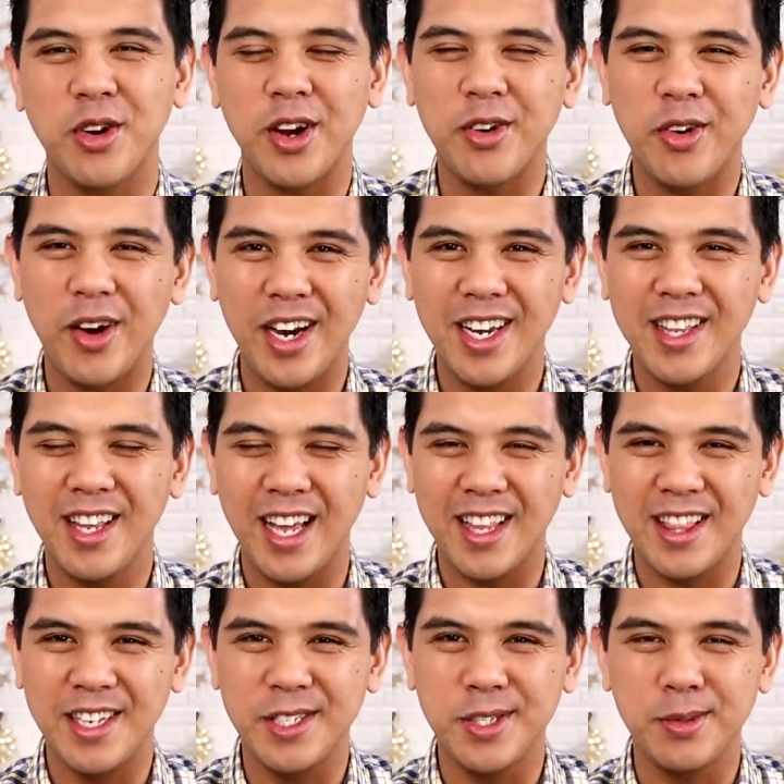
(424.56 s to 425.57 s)
So I created
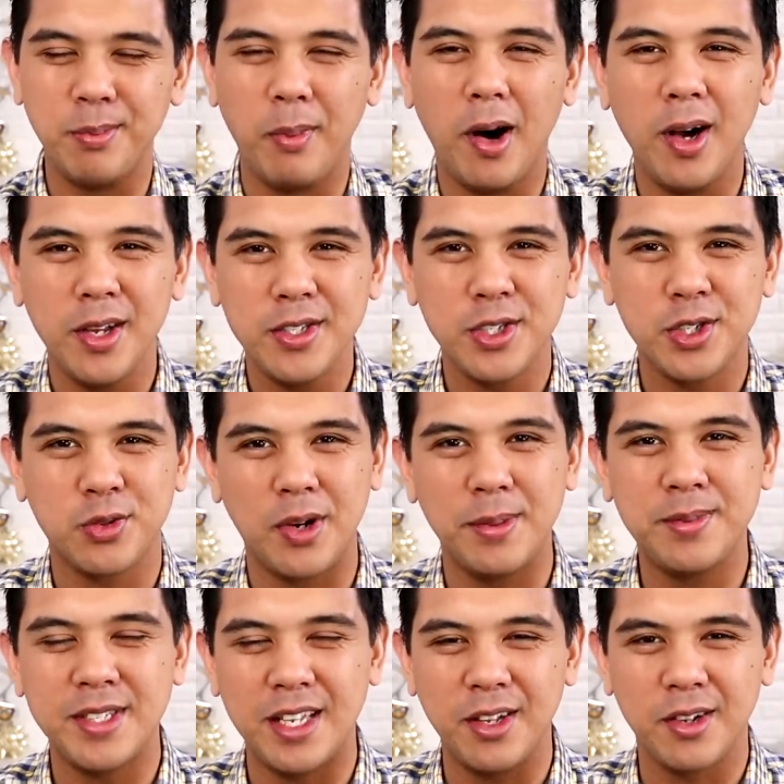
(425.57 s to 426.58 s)
like these small
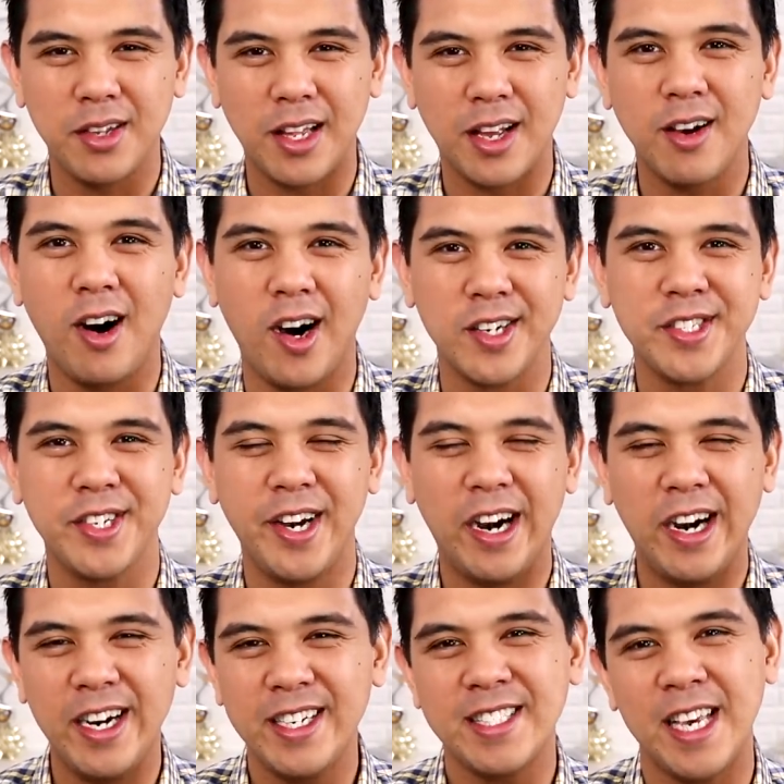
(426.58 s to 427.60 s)
strips that look like
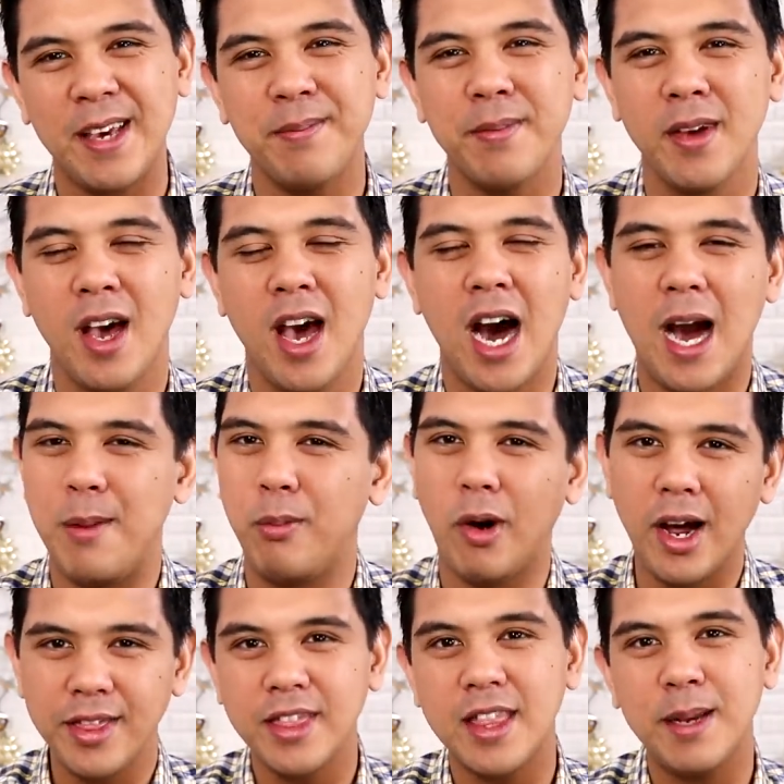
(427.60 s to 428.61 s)
cautionary tape. I
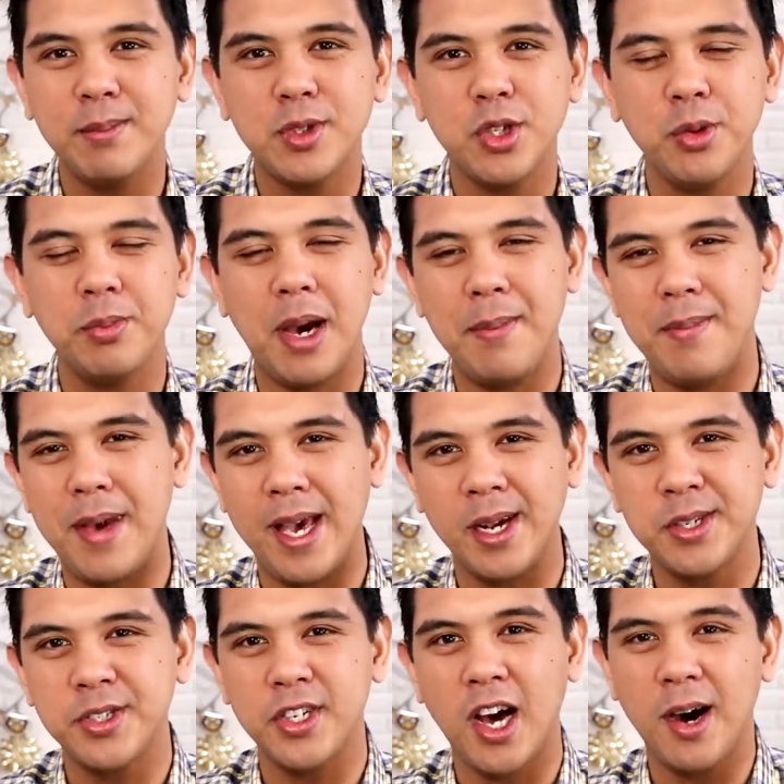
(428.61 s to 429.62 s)
brought them to my
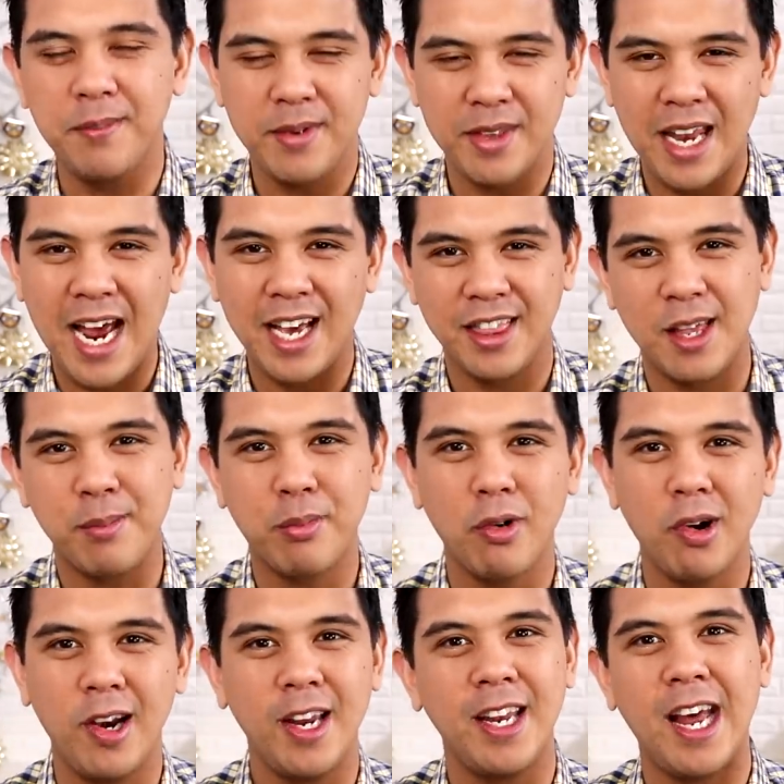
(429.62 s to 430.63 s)
bake shop and had them
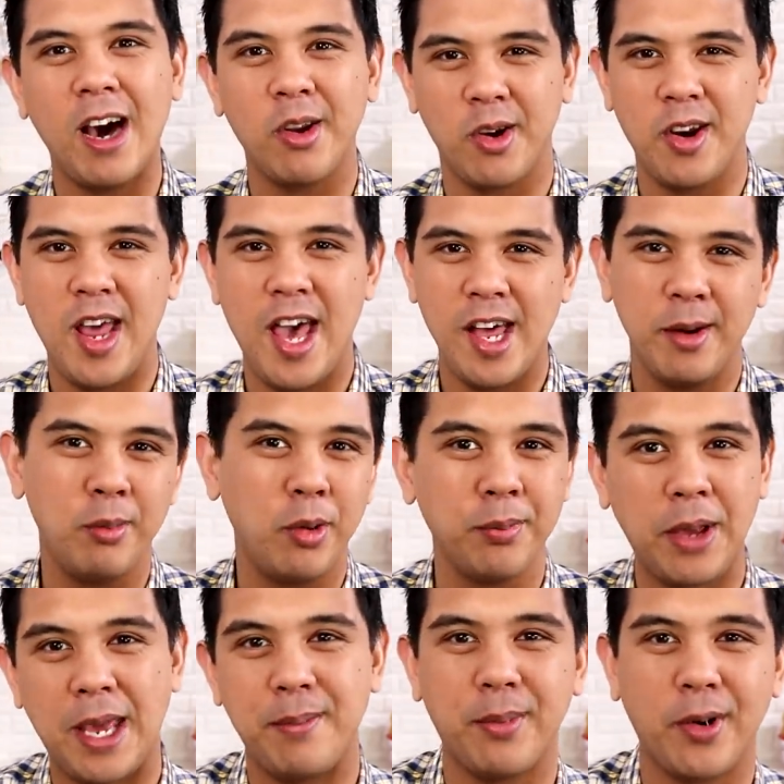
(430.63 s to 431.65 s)
printed out on edible
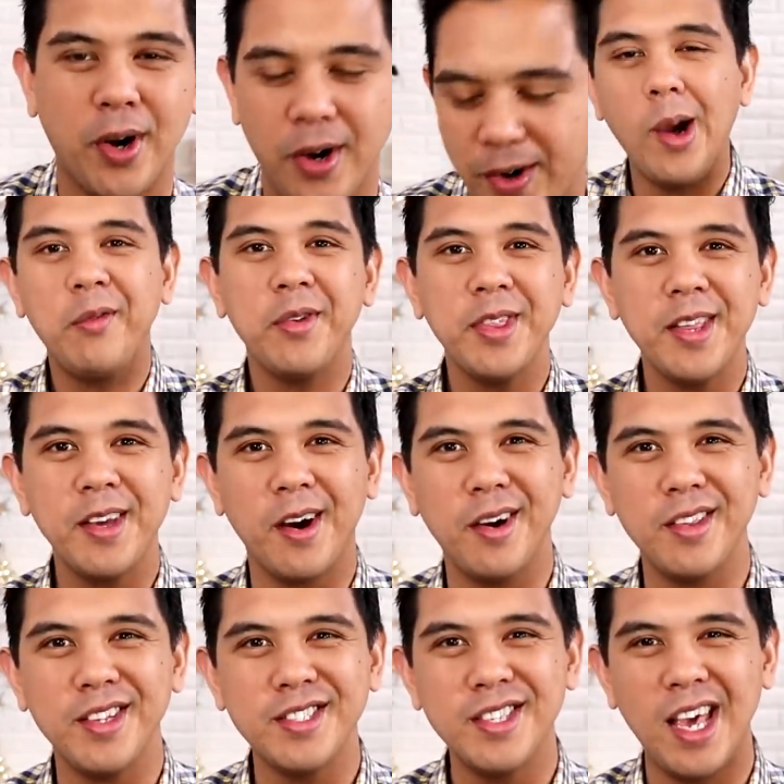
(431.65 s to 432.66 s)
paper. Everything
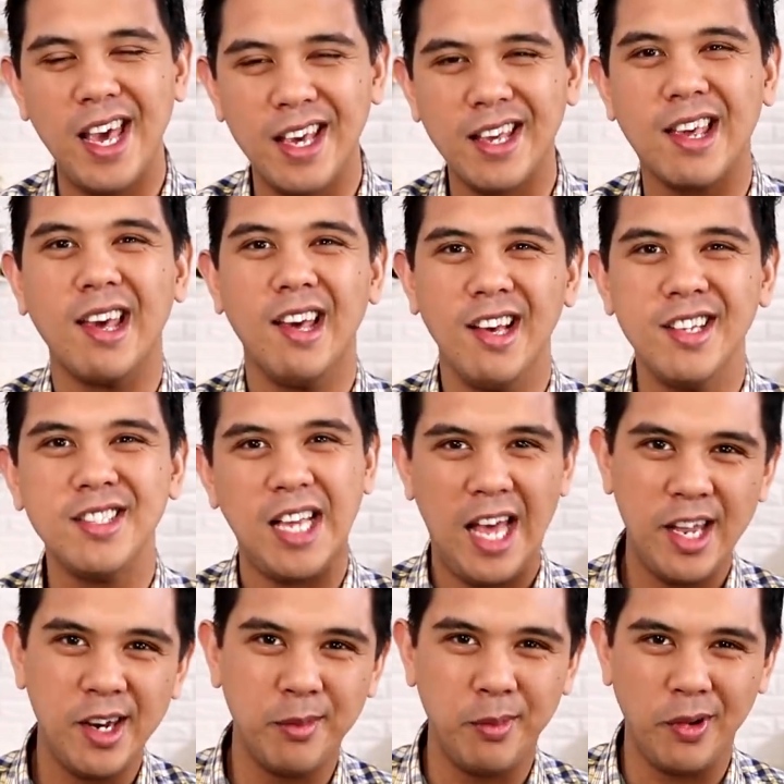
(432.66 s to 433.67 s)
on this cake is
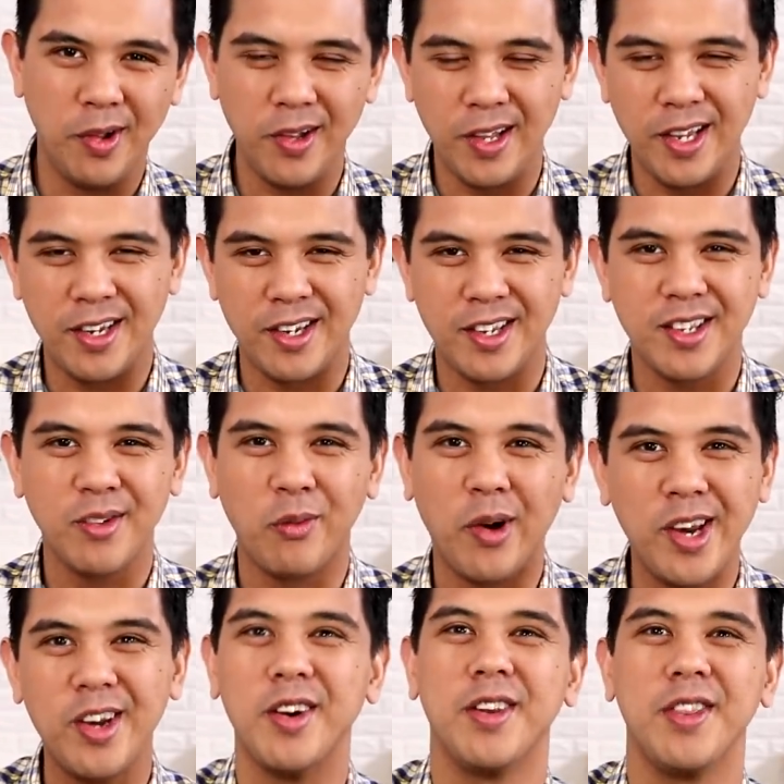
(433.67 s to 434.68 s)
edible, and
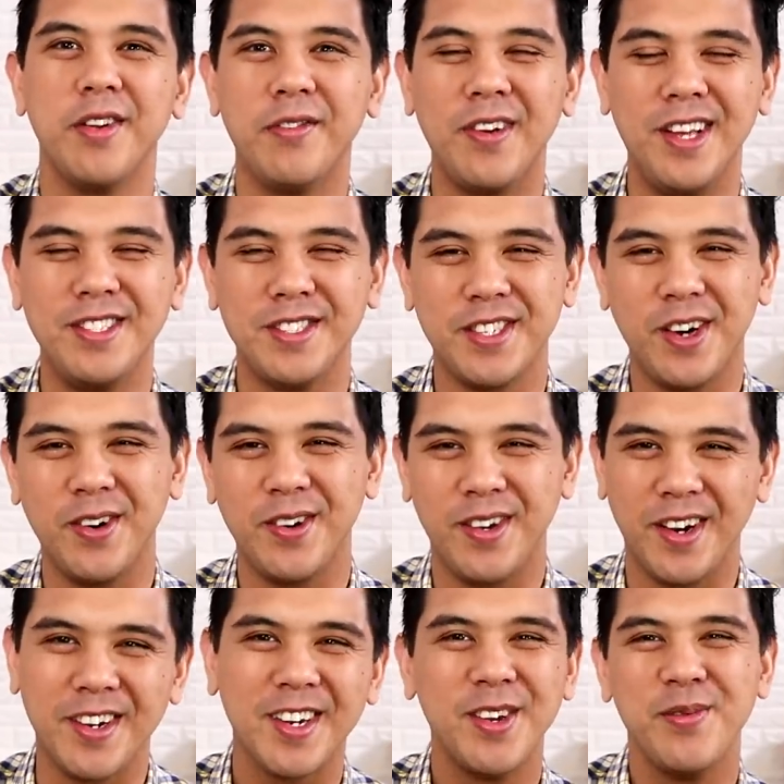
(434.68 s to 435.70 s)
when you're in the friend zone,
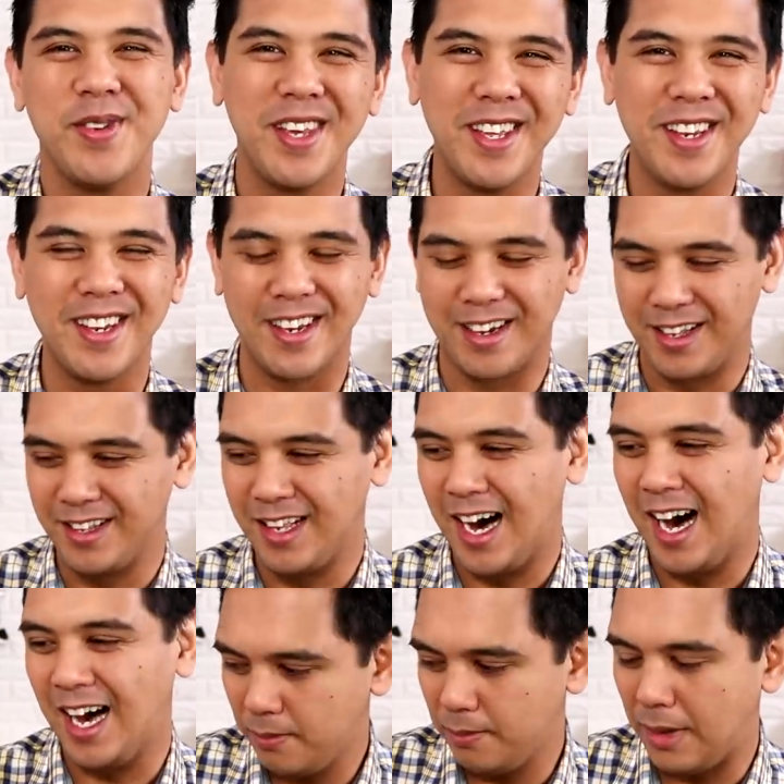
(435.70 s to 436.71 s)
you're gonna be eating a
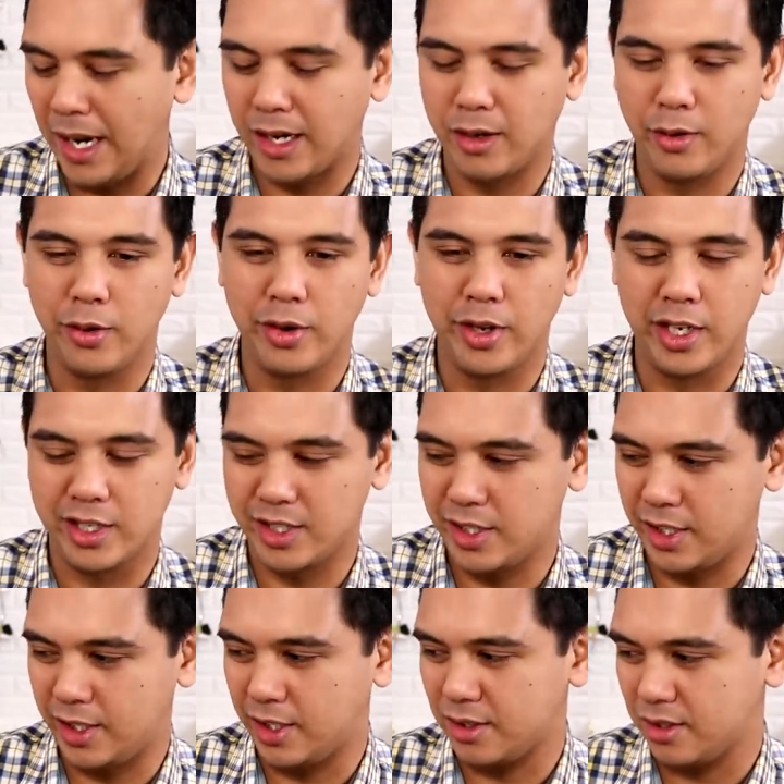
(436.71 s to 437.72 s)
lot. Macaroni and
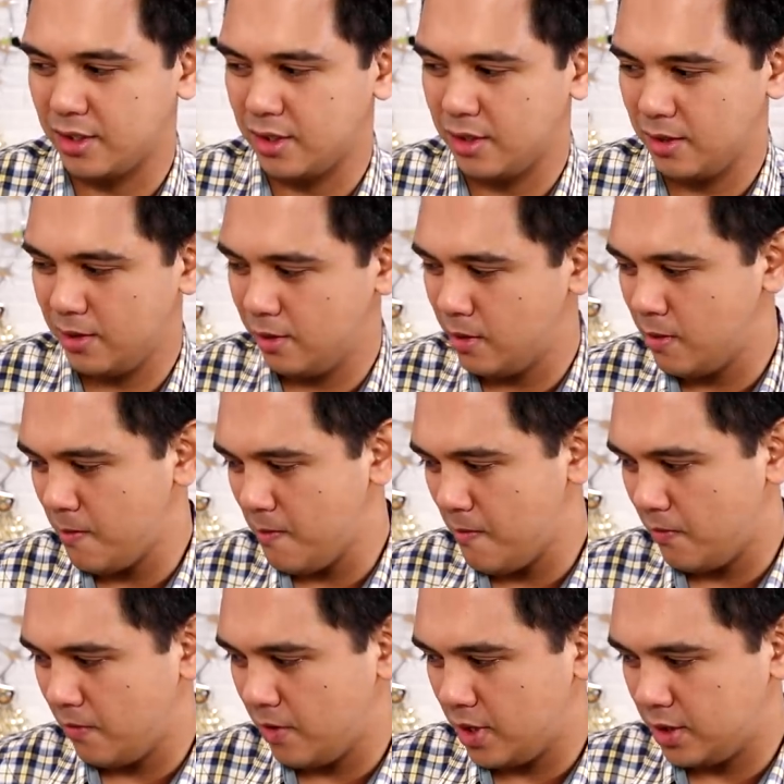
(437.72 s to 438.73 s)
cheese
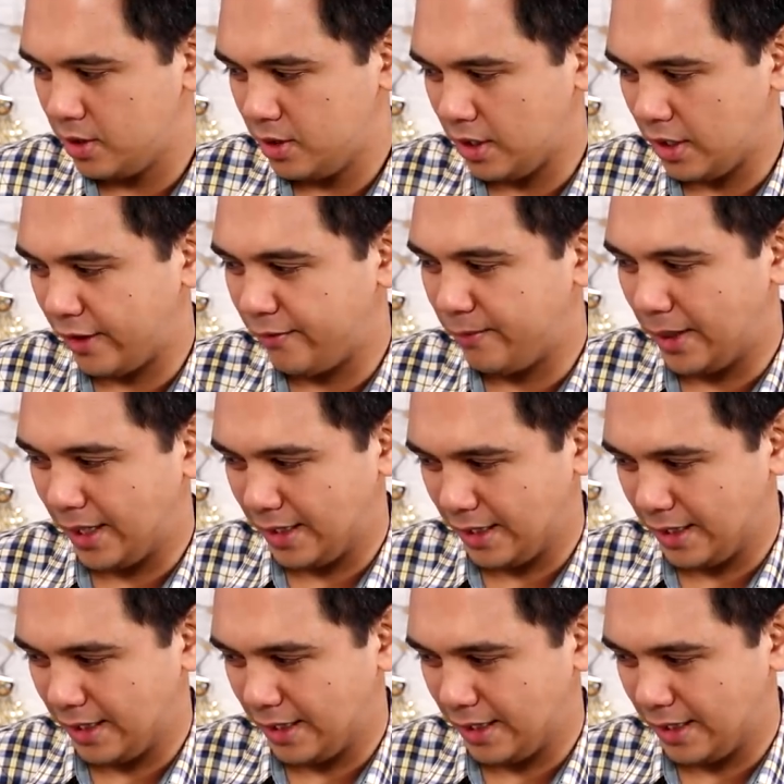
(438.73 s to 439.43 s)
saved my